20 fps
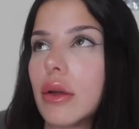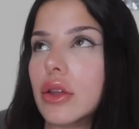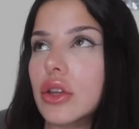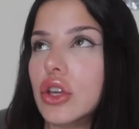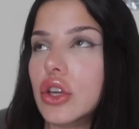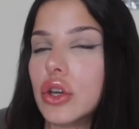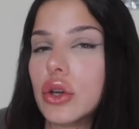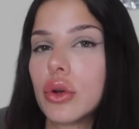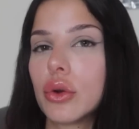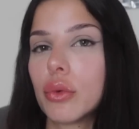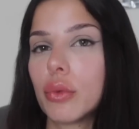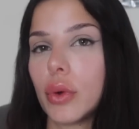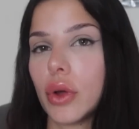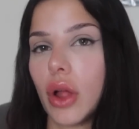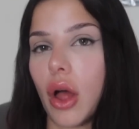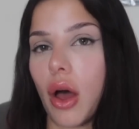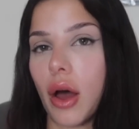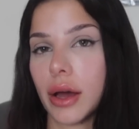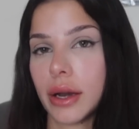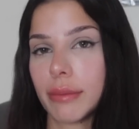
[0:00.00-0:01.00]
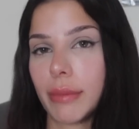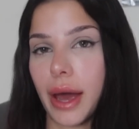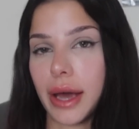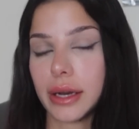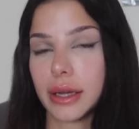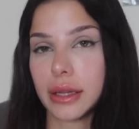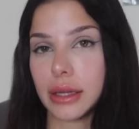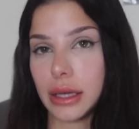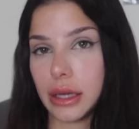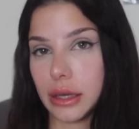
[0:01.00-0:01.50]
You will
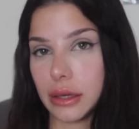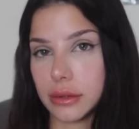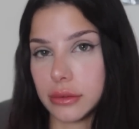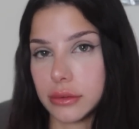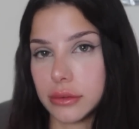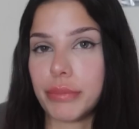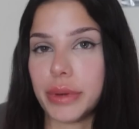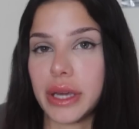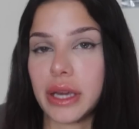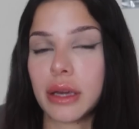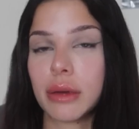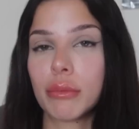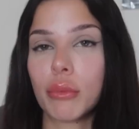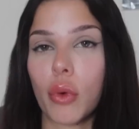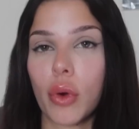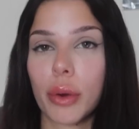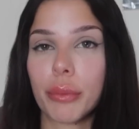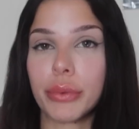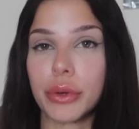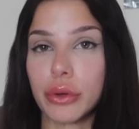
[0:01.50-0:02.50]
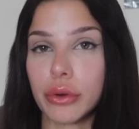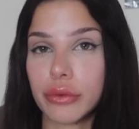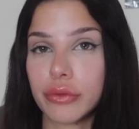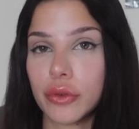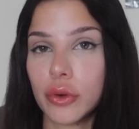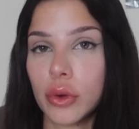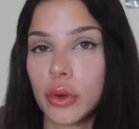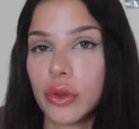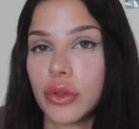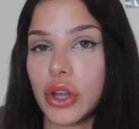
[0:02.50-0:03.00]
automatically be more
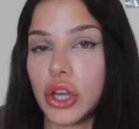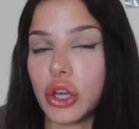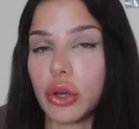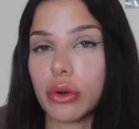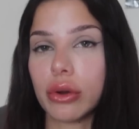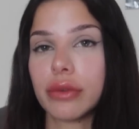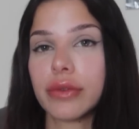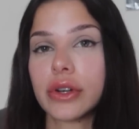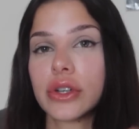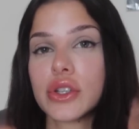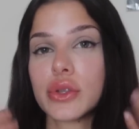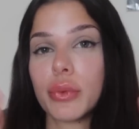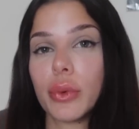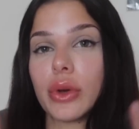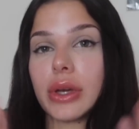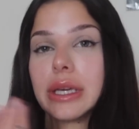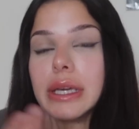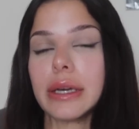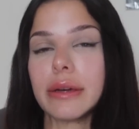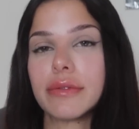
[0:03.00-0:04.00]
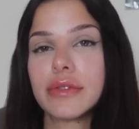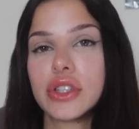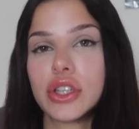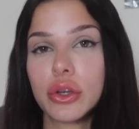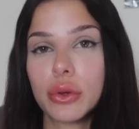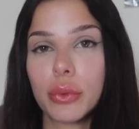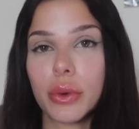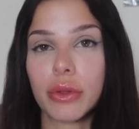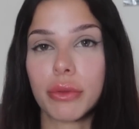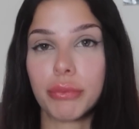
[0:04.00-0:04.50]
beautiful. The universe will gift you
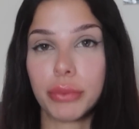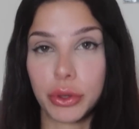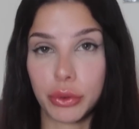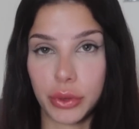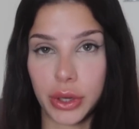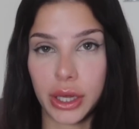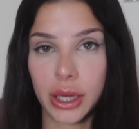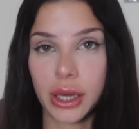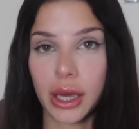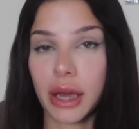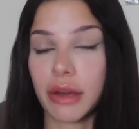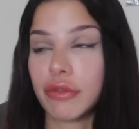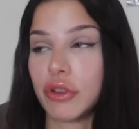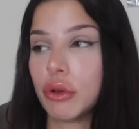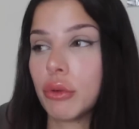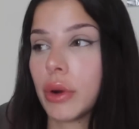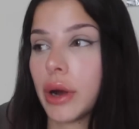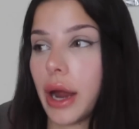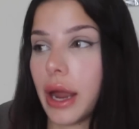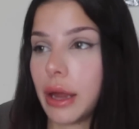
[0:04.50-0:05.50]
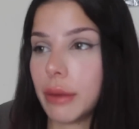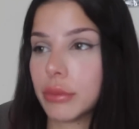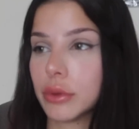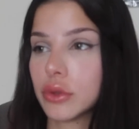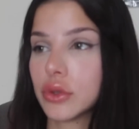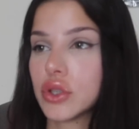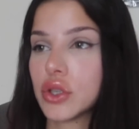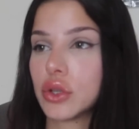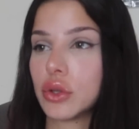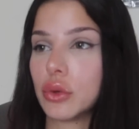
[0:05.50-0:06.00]
with beauty if you are able
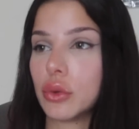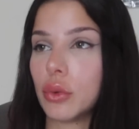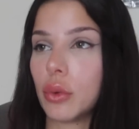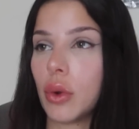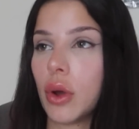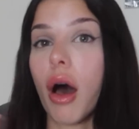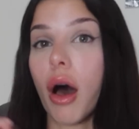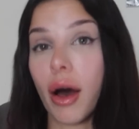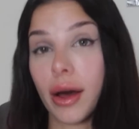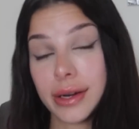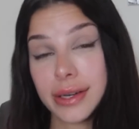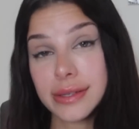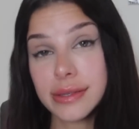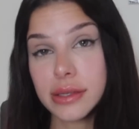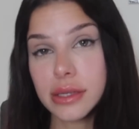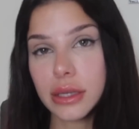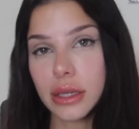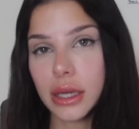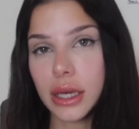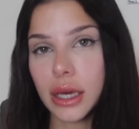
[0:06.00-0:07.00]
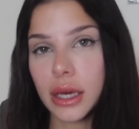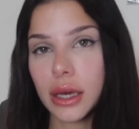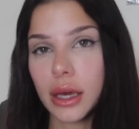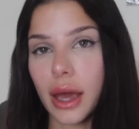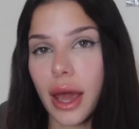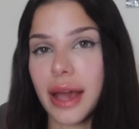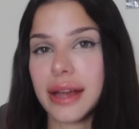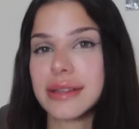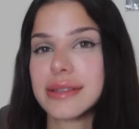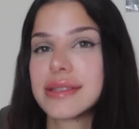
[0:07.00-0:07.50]
to honestly
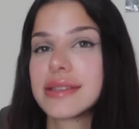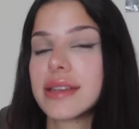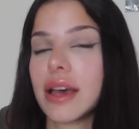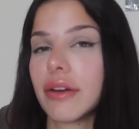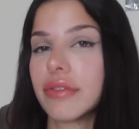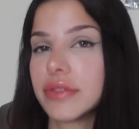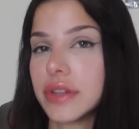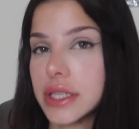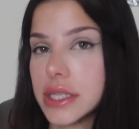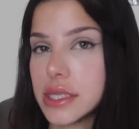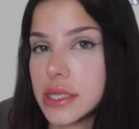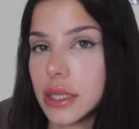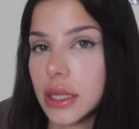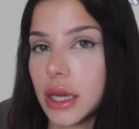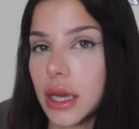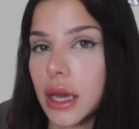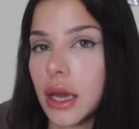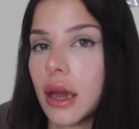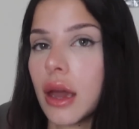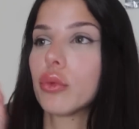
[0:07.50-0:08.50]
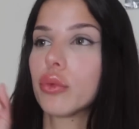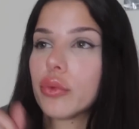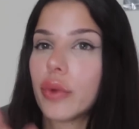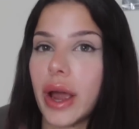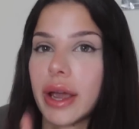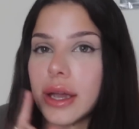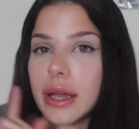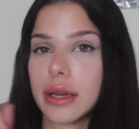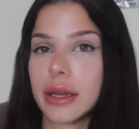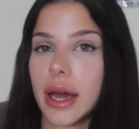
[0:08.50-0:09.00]
and selflessly
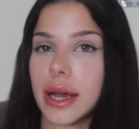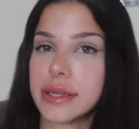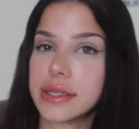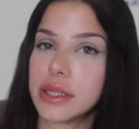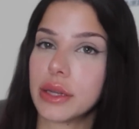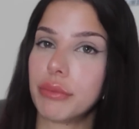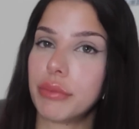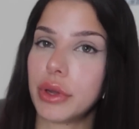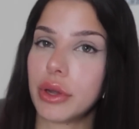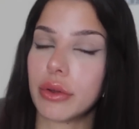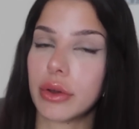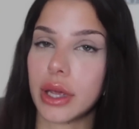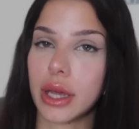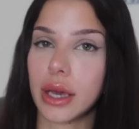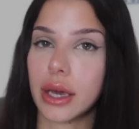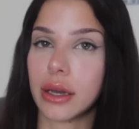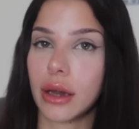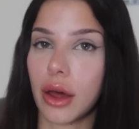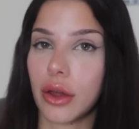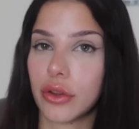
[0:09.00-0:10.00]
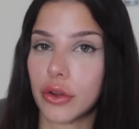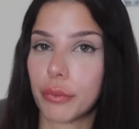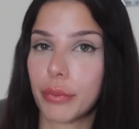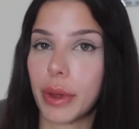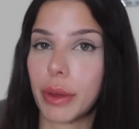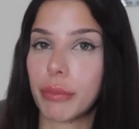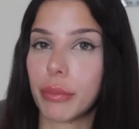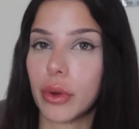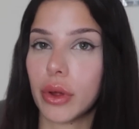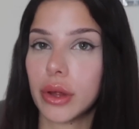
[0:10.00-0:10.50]
recognize the beauty in other
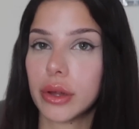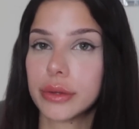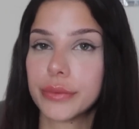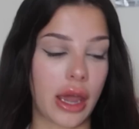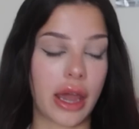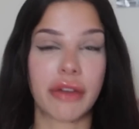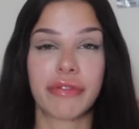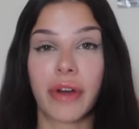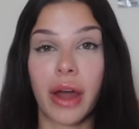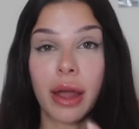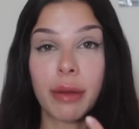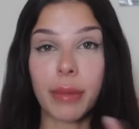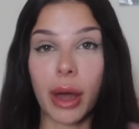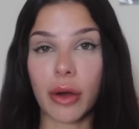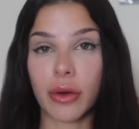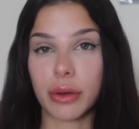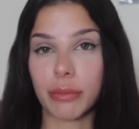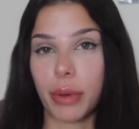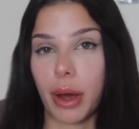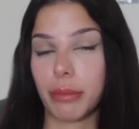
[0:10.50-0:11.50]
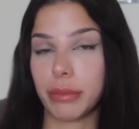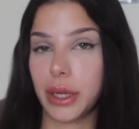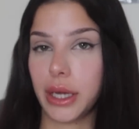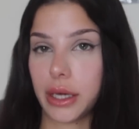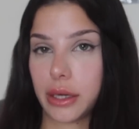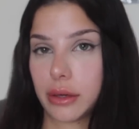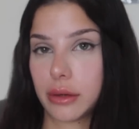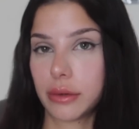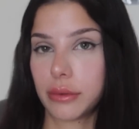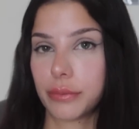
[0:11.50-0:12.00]
people. If I'm out in
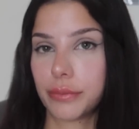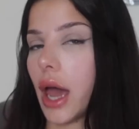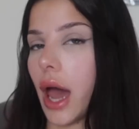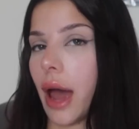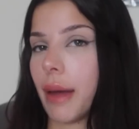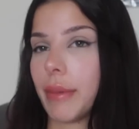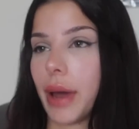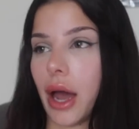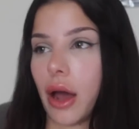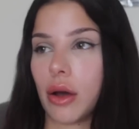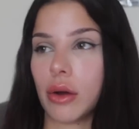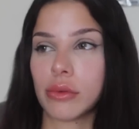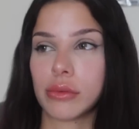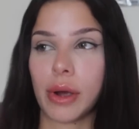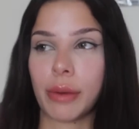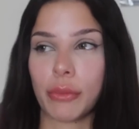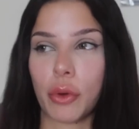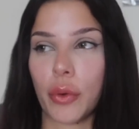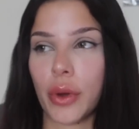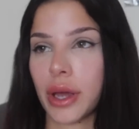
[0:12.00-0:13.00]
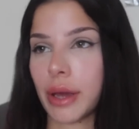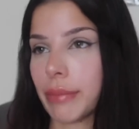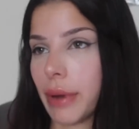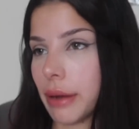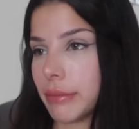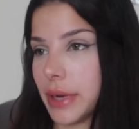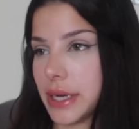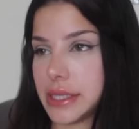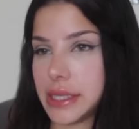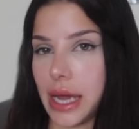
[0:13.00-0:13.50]
public, I'm going about
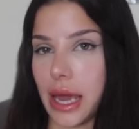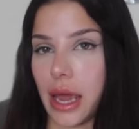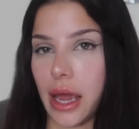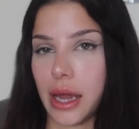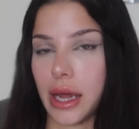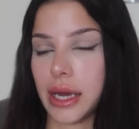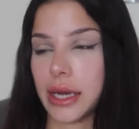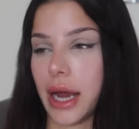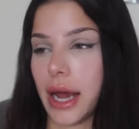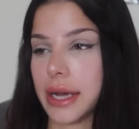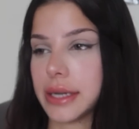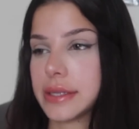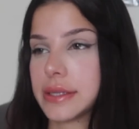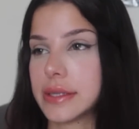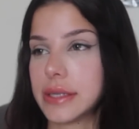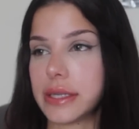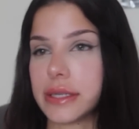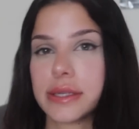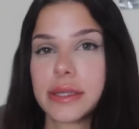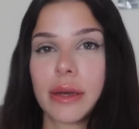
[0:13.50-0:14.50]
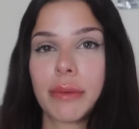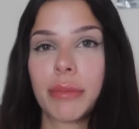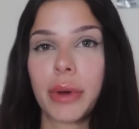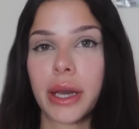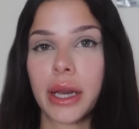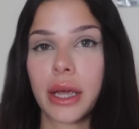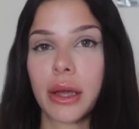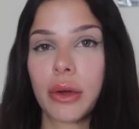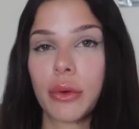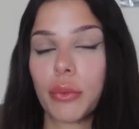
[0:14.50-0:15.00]
my day and I see
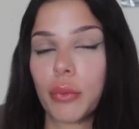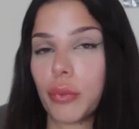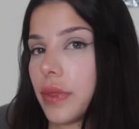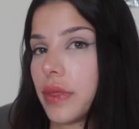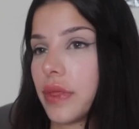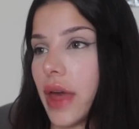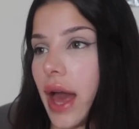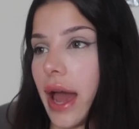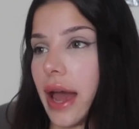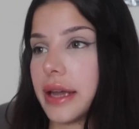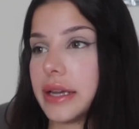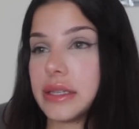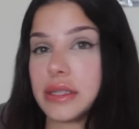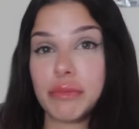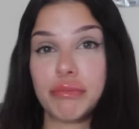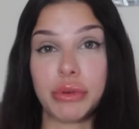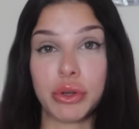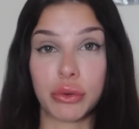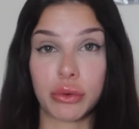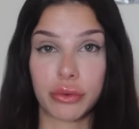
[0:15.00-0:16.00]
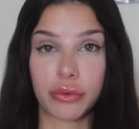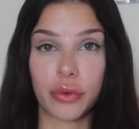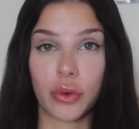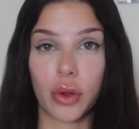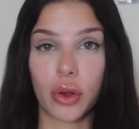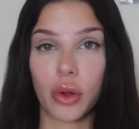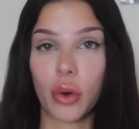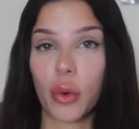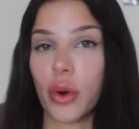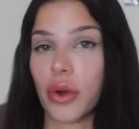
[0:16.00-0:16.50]
somebody that is
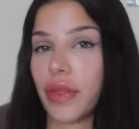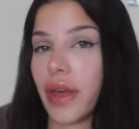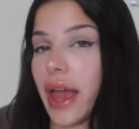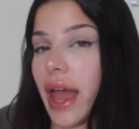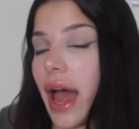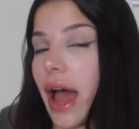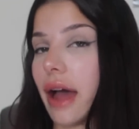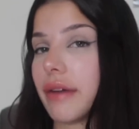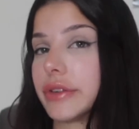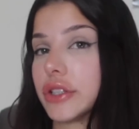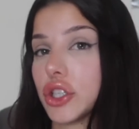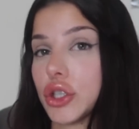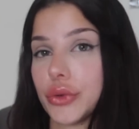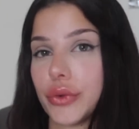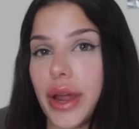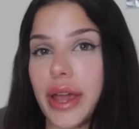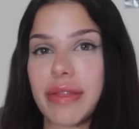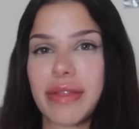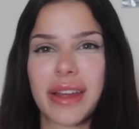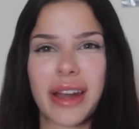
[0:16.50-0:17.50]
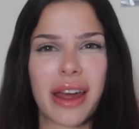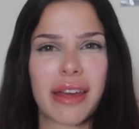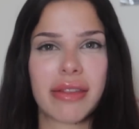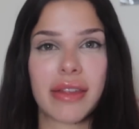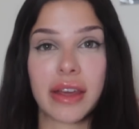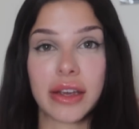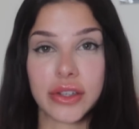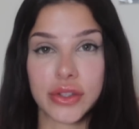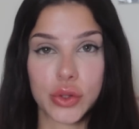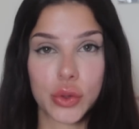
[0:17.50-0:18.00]
beautiful or they have a trait that I
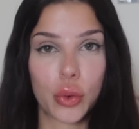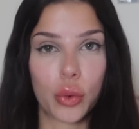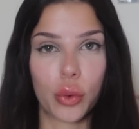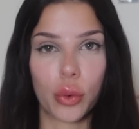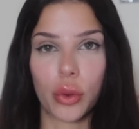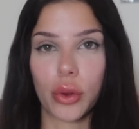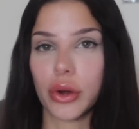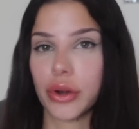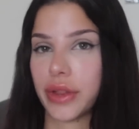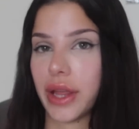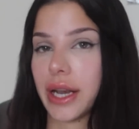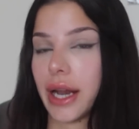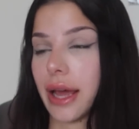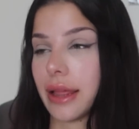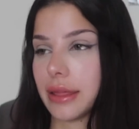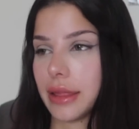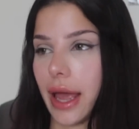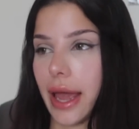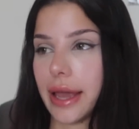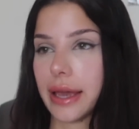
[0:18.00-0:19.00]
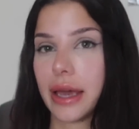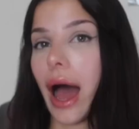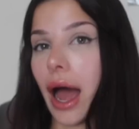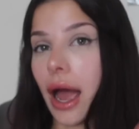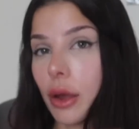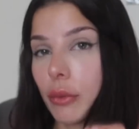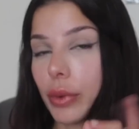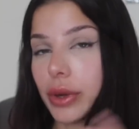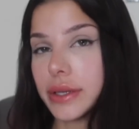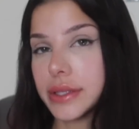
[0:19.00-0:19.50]
think is cool or that I like, I
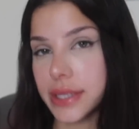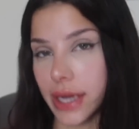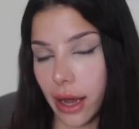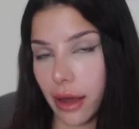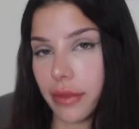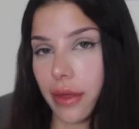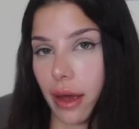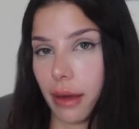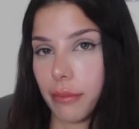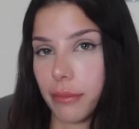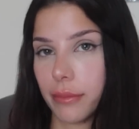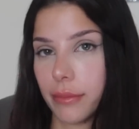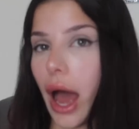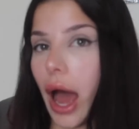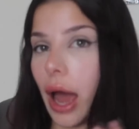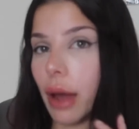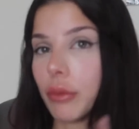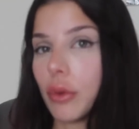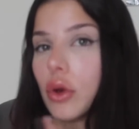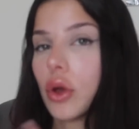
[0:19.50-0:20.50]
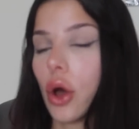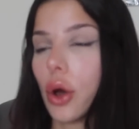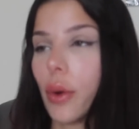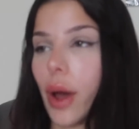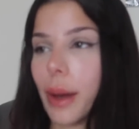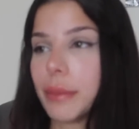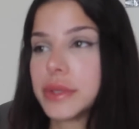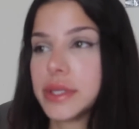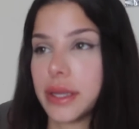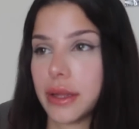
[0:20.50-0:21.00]
will tell them. I will go
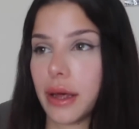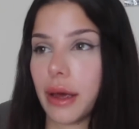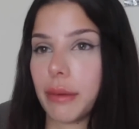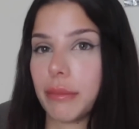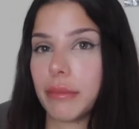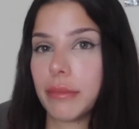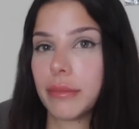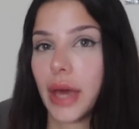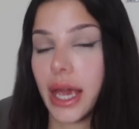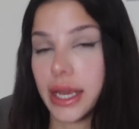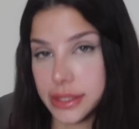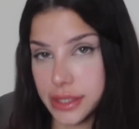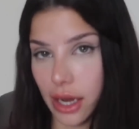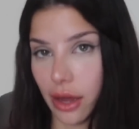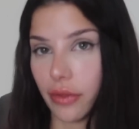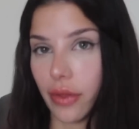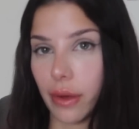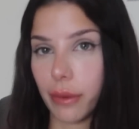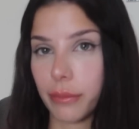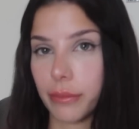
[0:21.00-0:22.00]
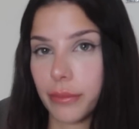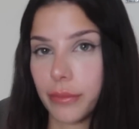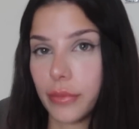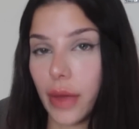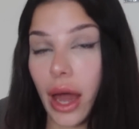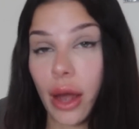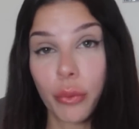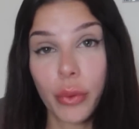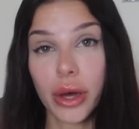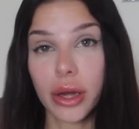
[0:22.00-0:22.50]
up to them and tell them.
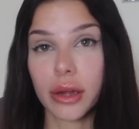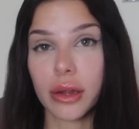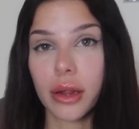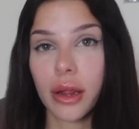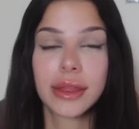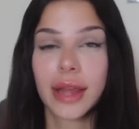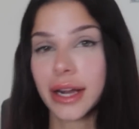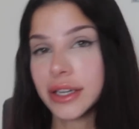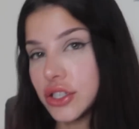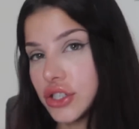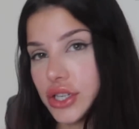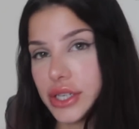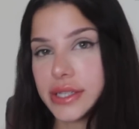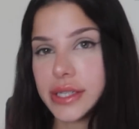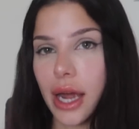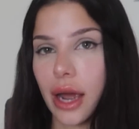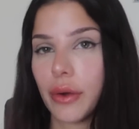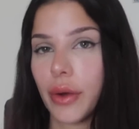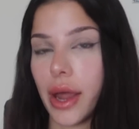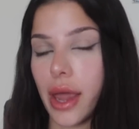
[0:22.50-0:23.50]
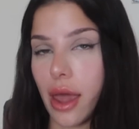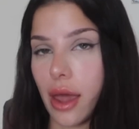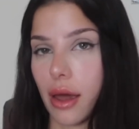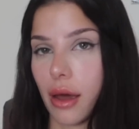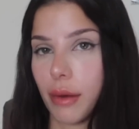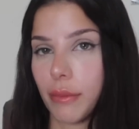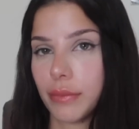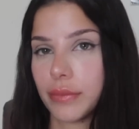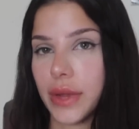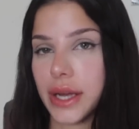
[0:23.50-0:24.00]
I will. That's just how I
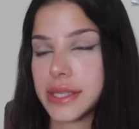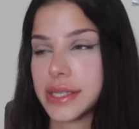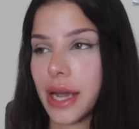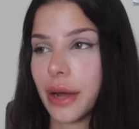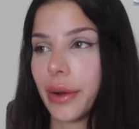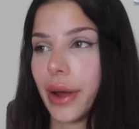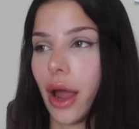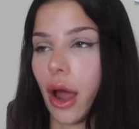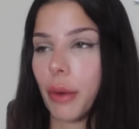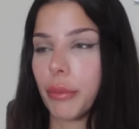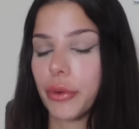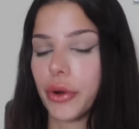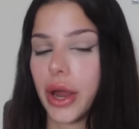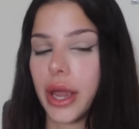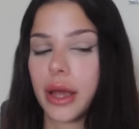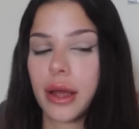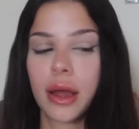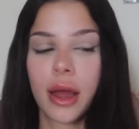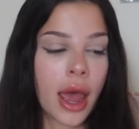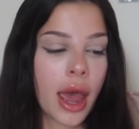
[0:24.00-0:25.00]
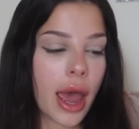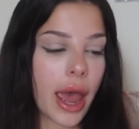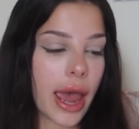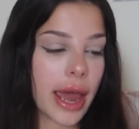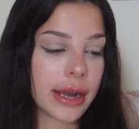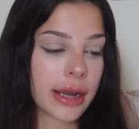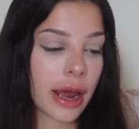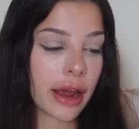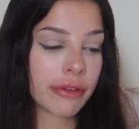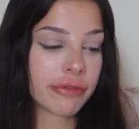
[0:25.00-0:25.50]
am. That's how I operate.
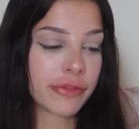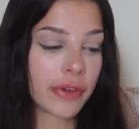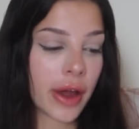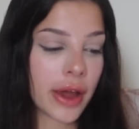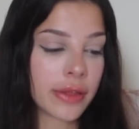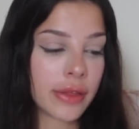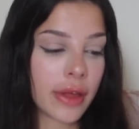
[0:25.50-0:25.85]
And I find